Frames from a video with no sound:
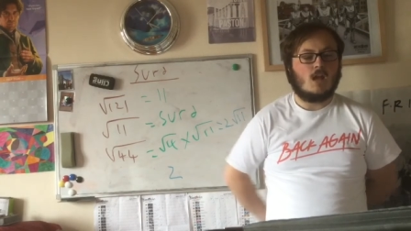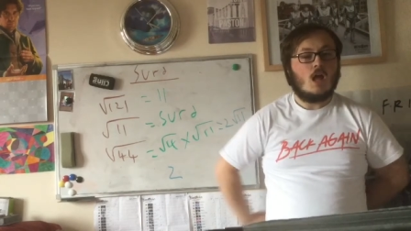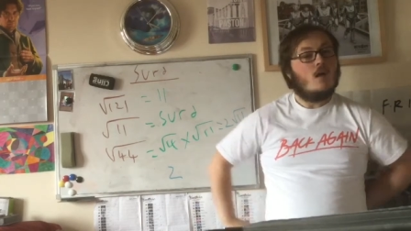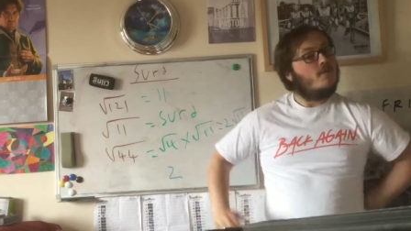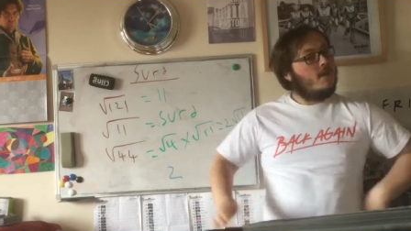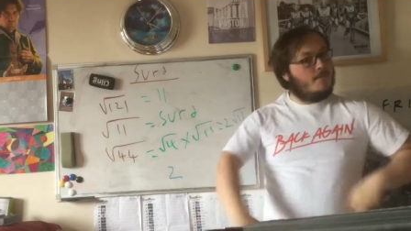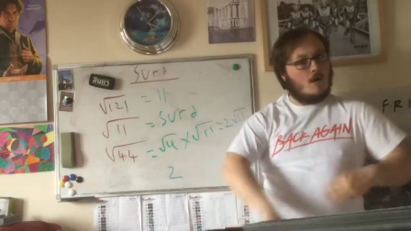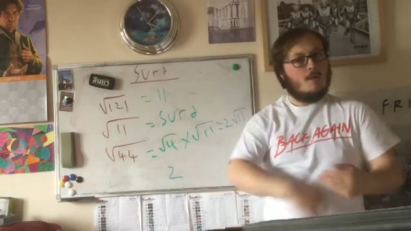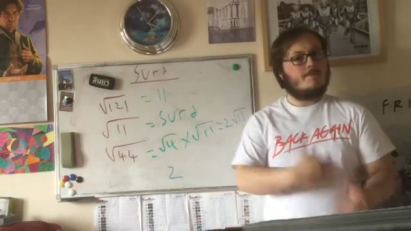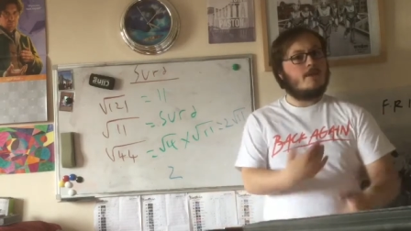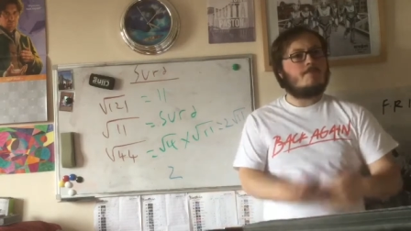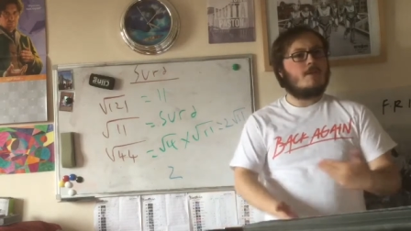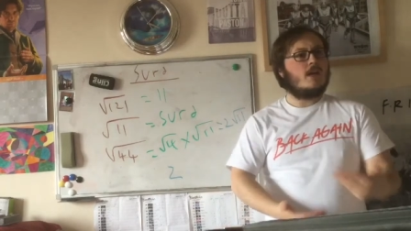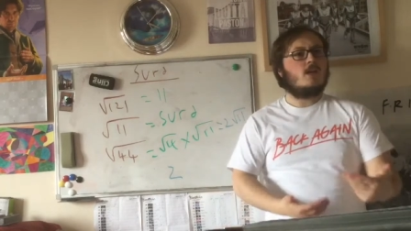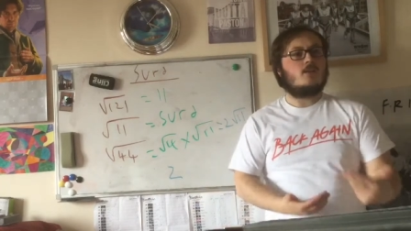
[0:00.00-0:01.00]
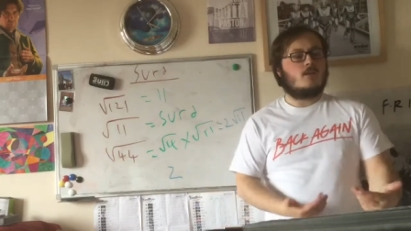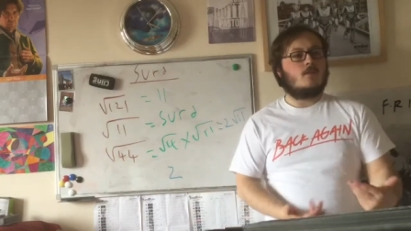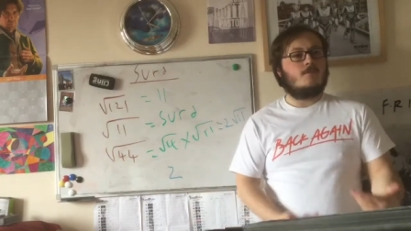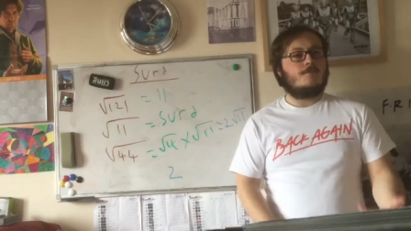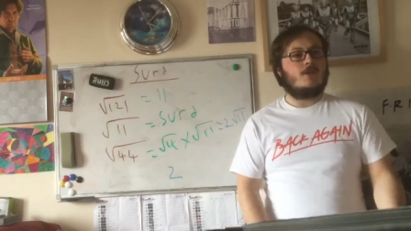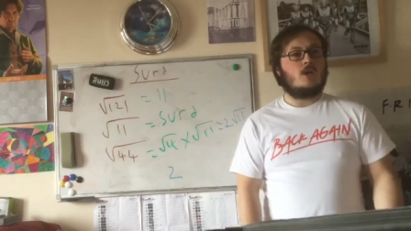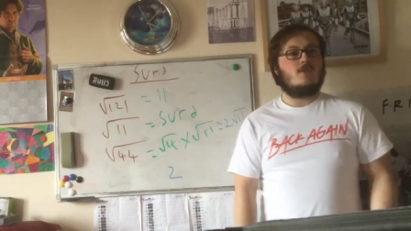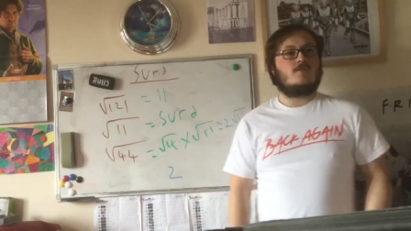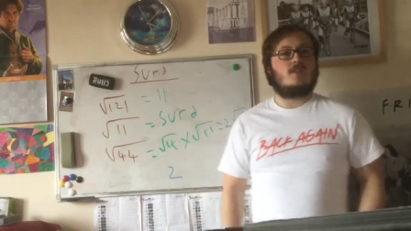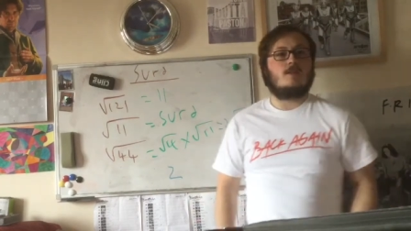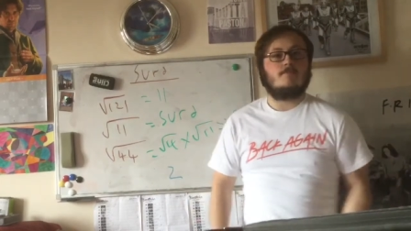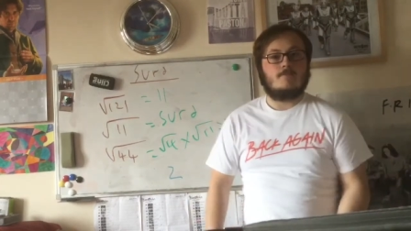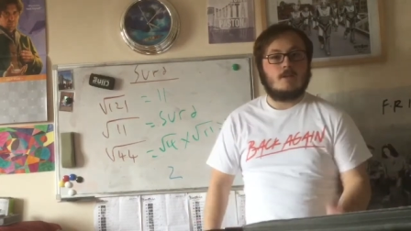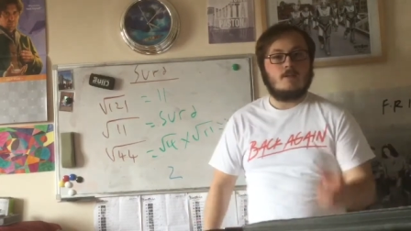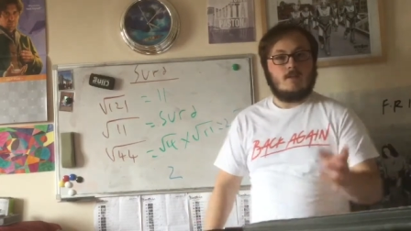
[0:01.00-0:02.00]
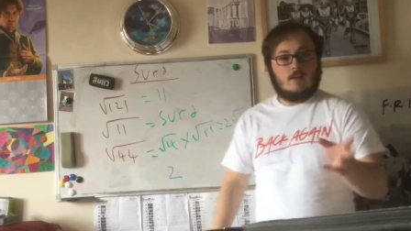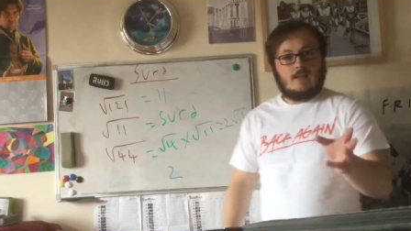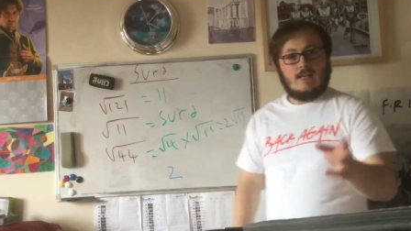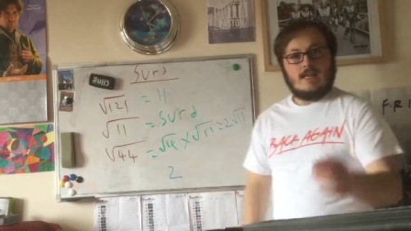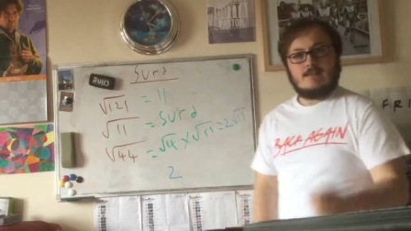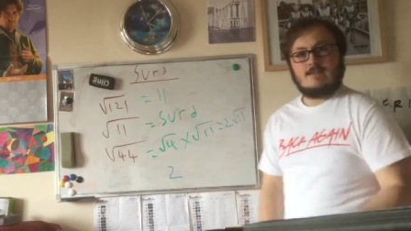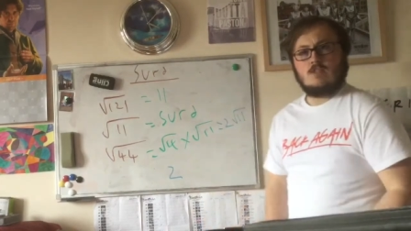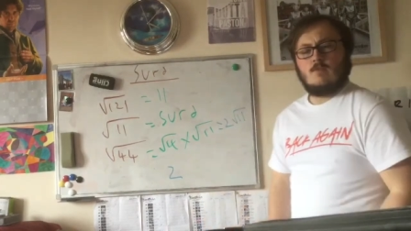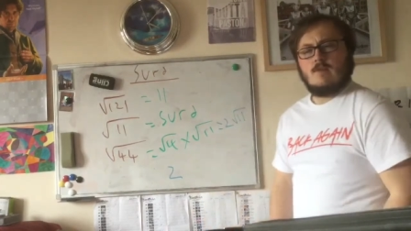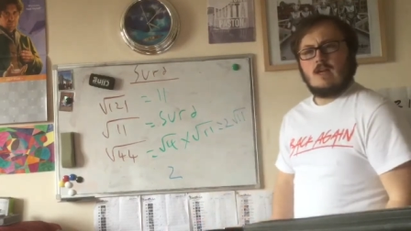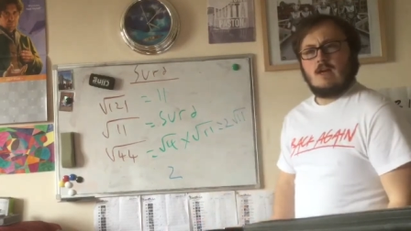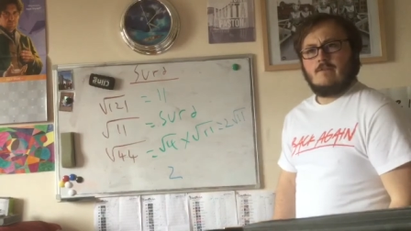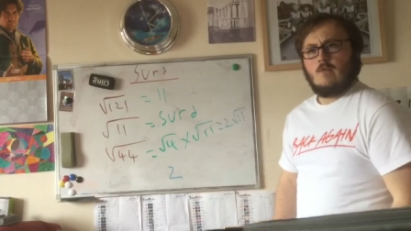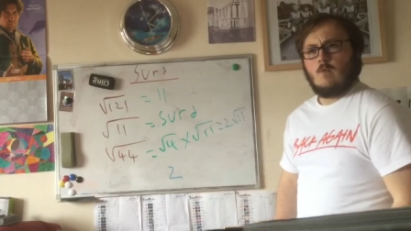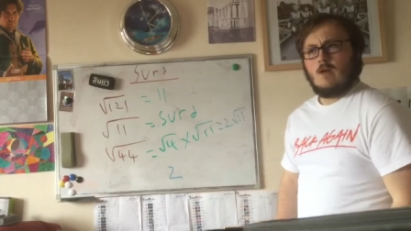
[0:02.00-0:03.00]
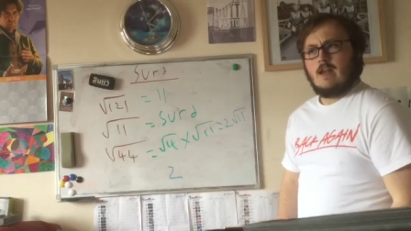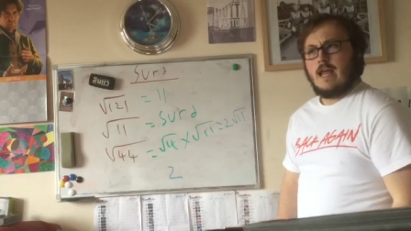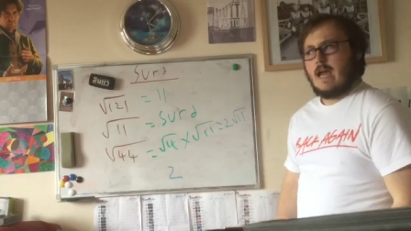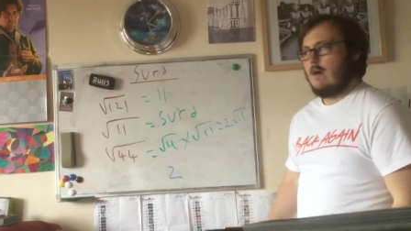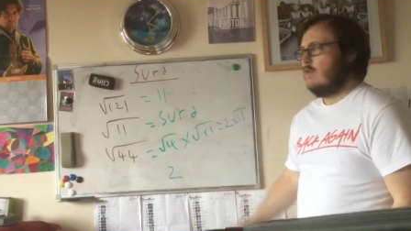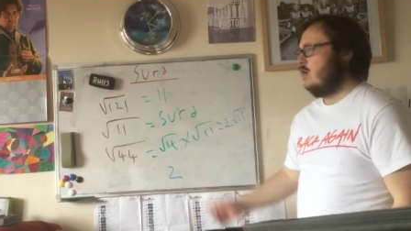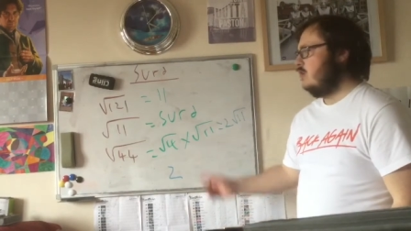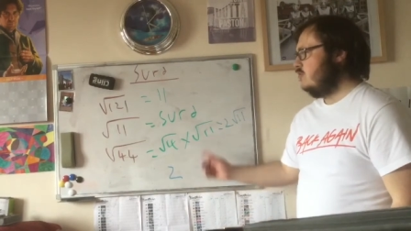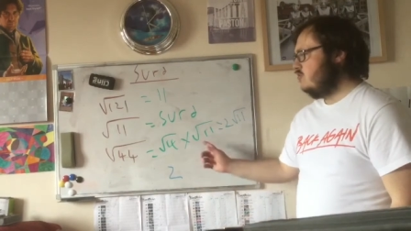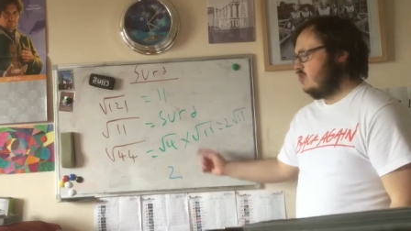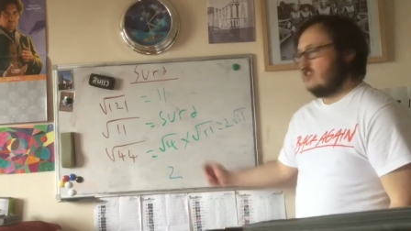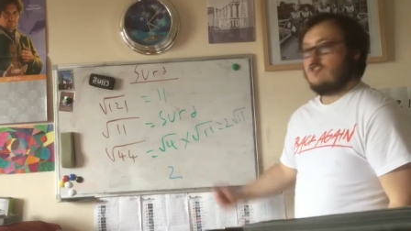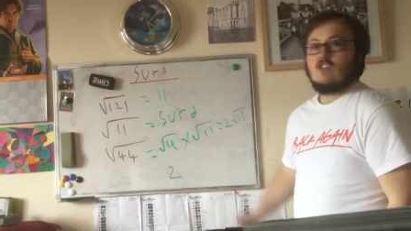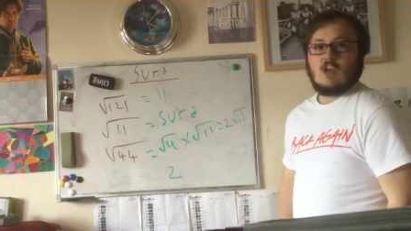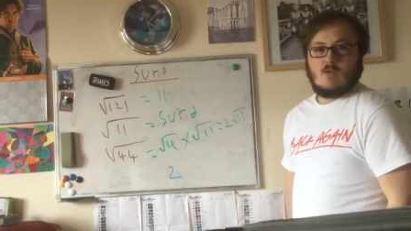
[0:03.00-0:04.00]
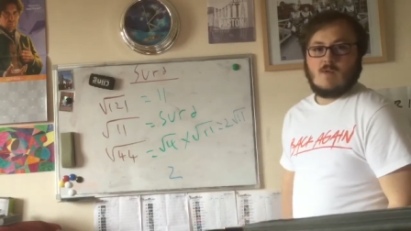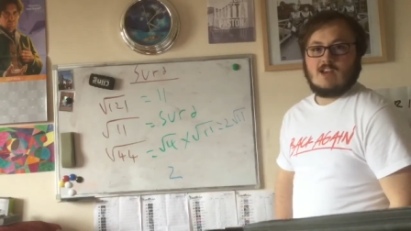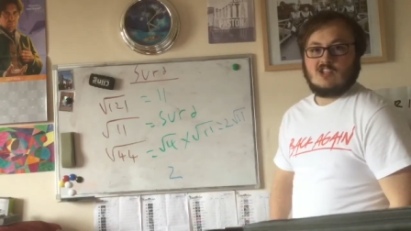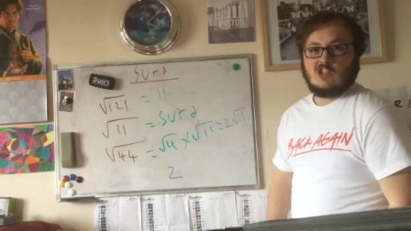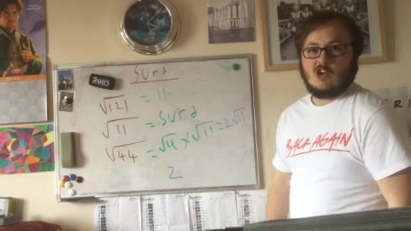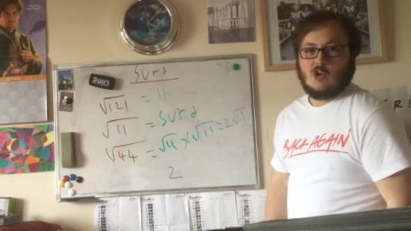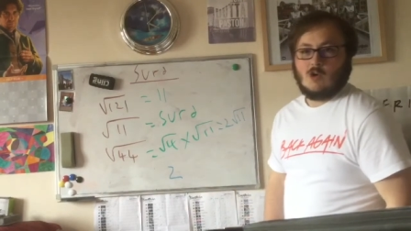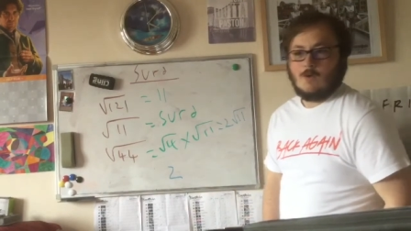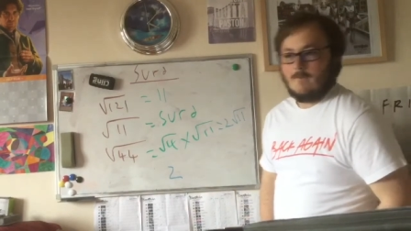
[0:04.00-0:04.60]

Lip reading: That might be a bit confusing, but let's do another one now, just so we're sure.